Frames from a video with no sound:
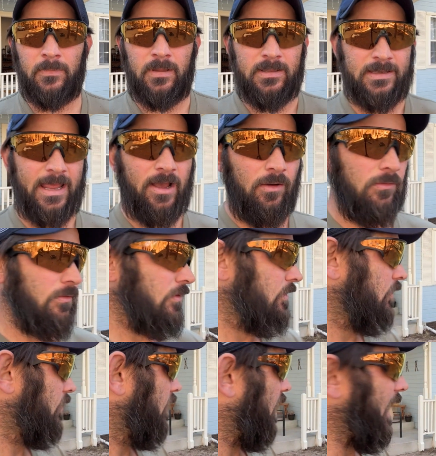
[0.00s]
Now,
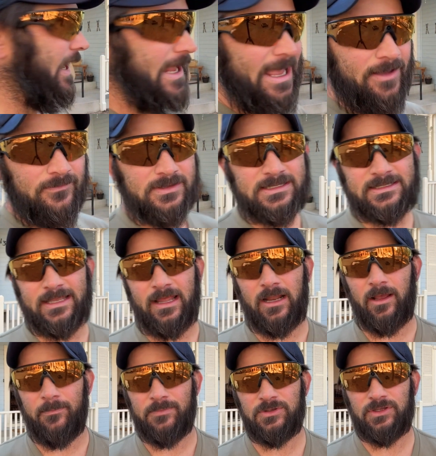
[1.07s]
I have it set
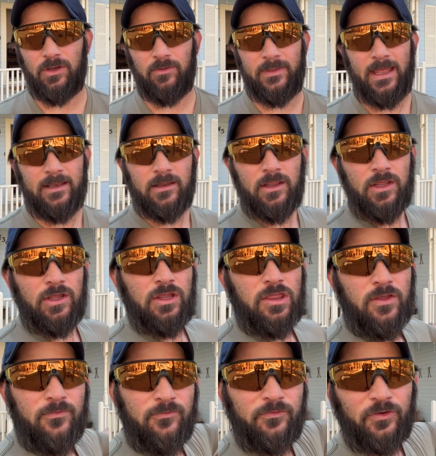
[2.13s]
up so that
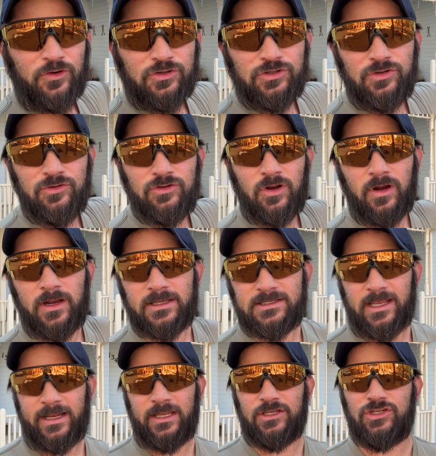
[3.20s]
the first 2 targets
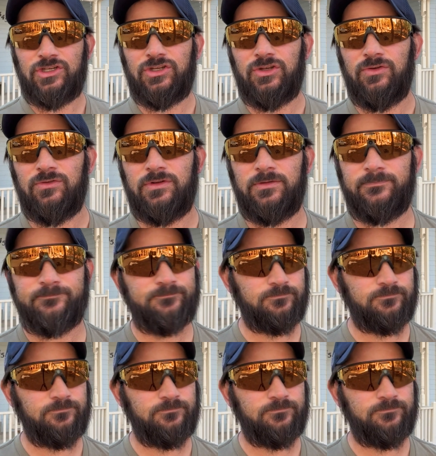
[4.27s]
I can shoot